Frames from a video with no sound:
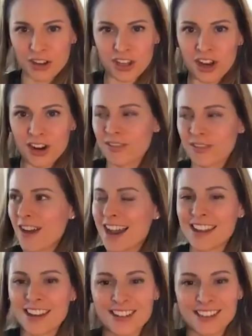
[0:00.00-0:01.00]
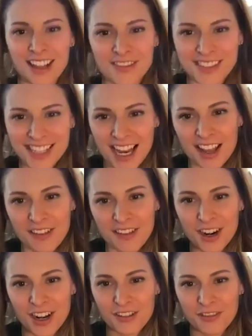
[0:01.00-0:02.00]
you're finding yourself standing in
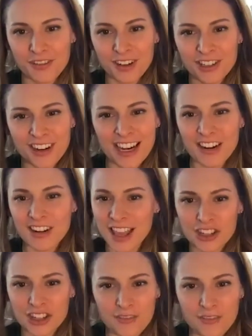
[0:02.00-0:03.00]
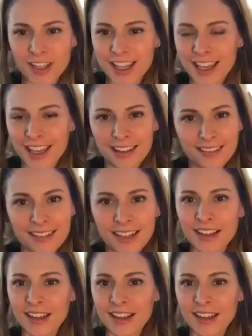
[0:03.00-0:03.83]
front of the refrigerator, like shoveling in,